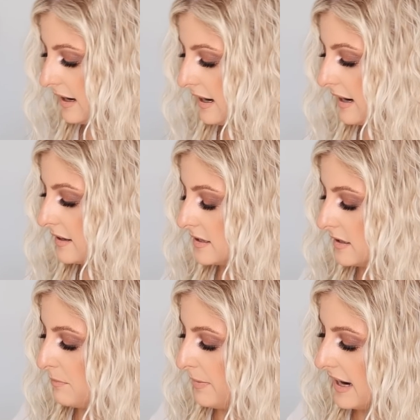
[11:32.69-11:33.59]
And
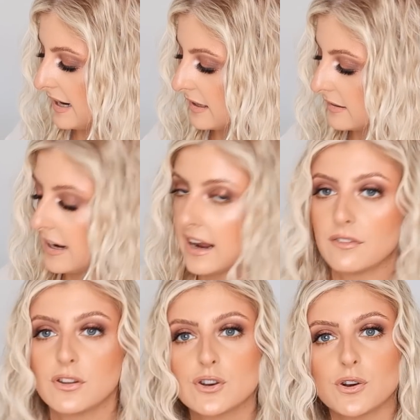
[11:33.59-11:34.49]
the bag that I
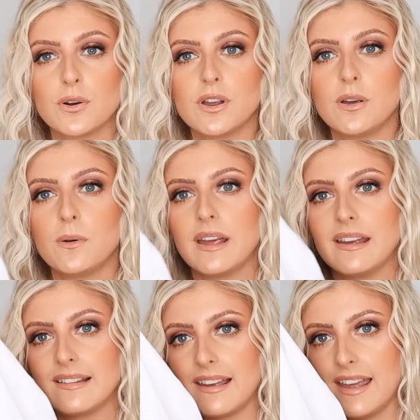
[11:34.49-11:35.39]
have to show you
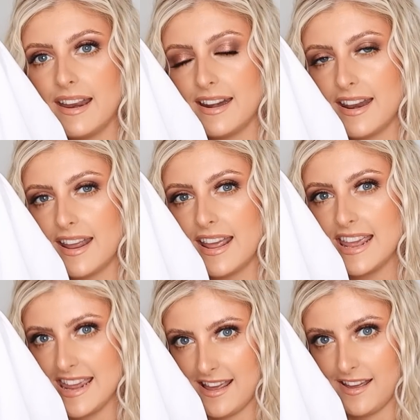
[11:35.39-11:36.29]
is in
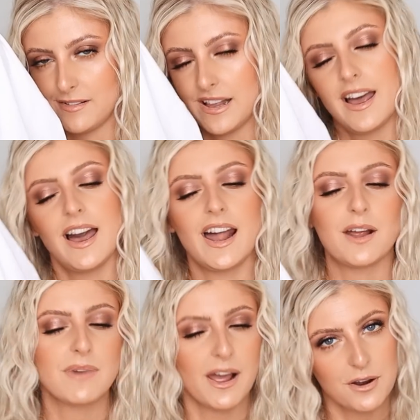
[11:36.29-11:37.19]
here. And
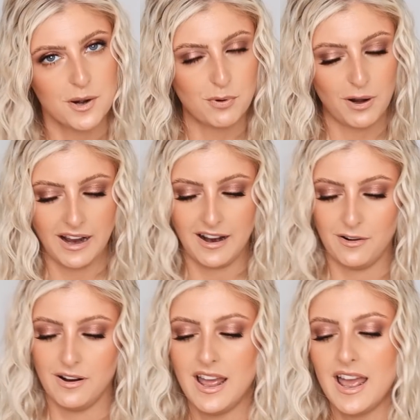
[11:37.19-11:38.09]
I'm now going to pull it
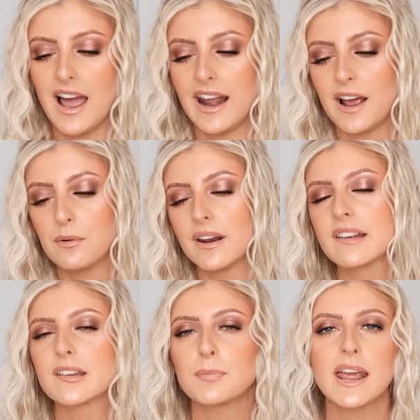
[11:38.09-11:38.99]
out. And I will
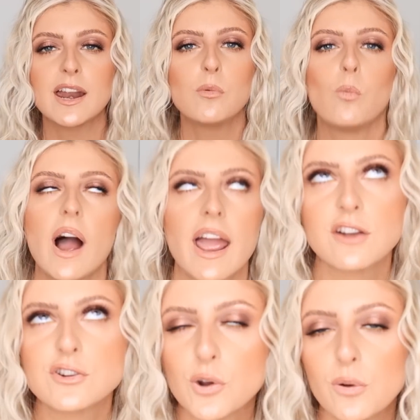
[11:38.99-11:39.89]
explain
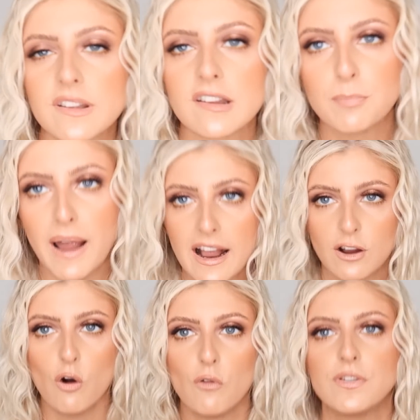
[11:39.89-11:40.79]
why I chose this
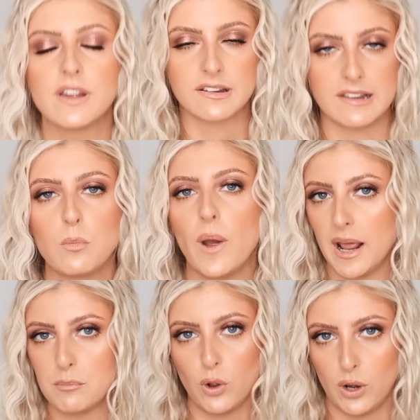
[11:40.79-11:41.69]
bag, obviously,
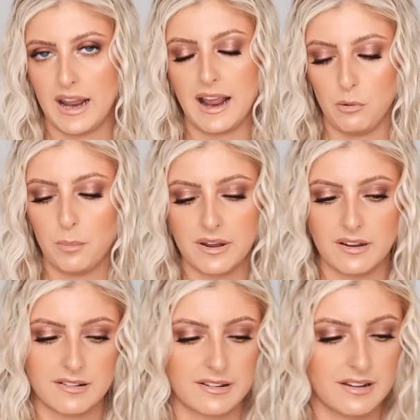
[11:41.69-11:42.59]
when I pull it out,
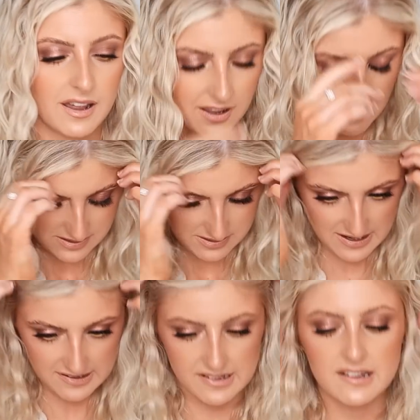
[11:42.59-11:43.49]
because
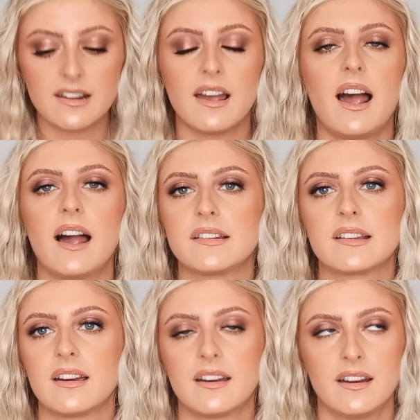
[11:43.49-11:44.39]
this
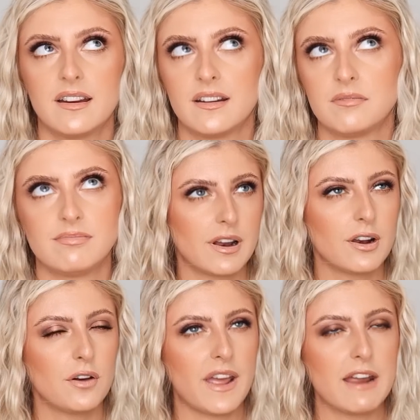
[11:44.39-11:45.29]
has a, a, a
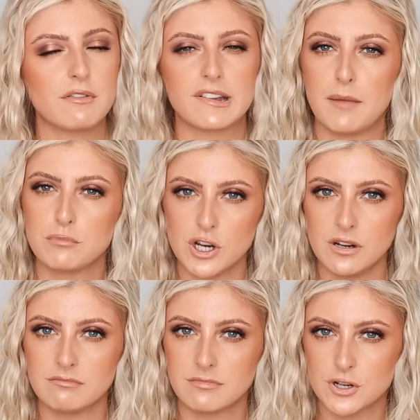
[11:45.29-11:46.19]
love-hate
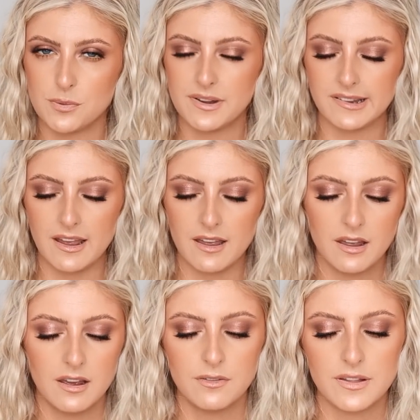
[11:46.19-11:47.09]
reception, should we say,
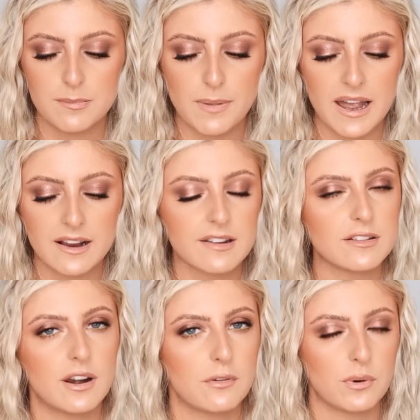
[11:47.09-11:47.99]
for this bag, because
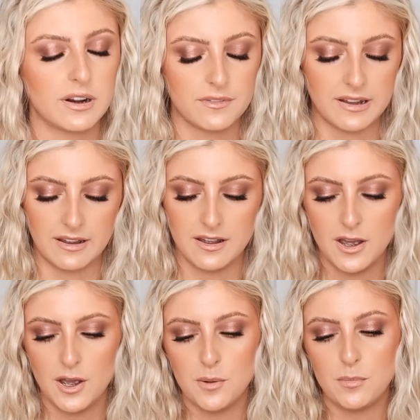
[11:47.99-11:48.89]
not everyone loves it.
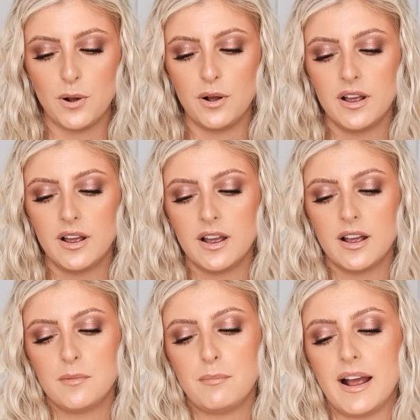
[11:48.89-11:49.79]
But
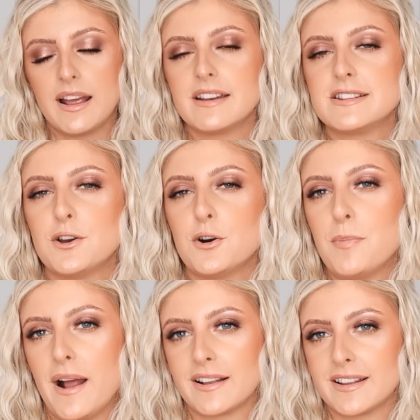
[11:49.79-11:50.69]
my
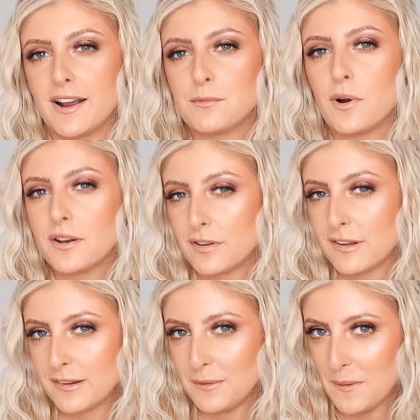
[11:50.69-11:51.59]
Dior bag that I've wanted
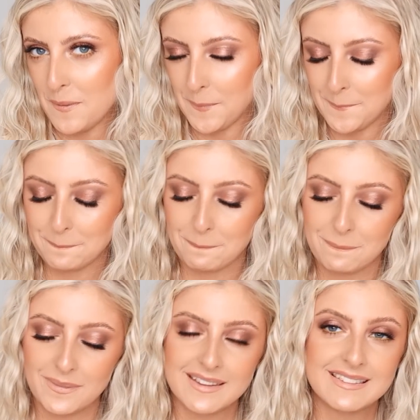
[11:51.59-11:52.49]
for so long
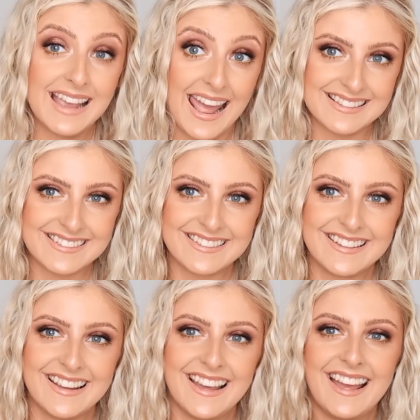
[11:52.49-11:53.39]
to get
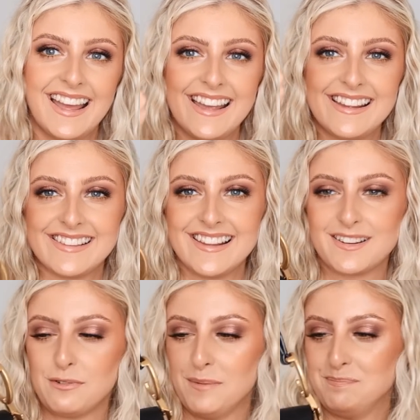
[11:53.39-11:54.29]
is
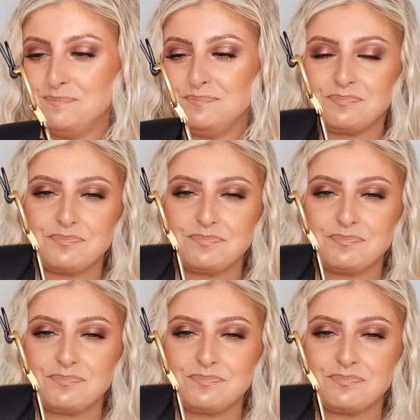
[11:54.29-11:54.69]
this one.